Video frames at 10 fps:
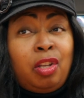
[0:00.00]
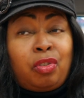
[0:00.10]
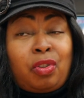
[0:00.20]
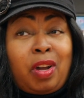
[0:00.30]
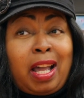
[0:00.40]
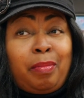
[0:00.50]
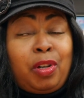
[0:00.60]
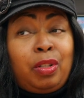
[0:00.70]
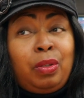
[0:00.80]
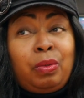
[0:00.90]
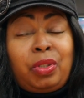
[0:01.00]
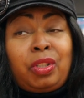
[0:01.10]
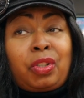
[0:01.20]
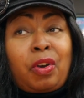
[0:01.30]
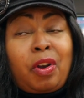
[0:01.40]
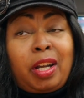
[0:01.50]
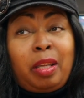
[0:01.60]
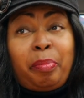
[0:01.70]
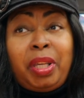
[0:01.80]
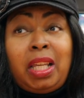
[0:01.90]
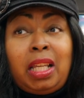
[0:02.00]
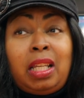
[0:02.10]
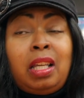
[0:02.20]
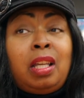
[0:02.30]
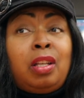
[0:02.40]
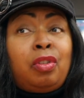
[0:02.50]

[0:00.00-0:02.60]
so I'm going to use this Cardi B